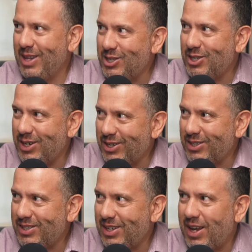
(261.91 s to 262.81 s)

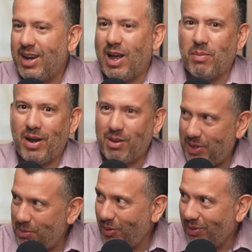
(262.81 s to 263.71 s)
engineers and not by the
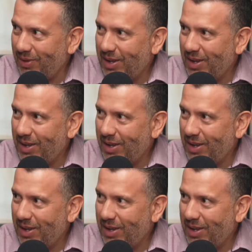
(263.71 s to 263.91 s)
people.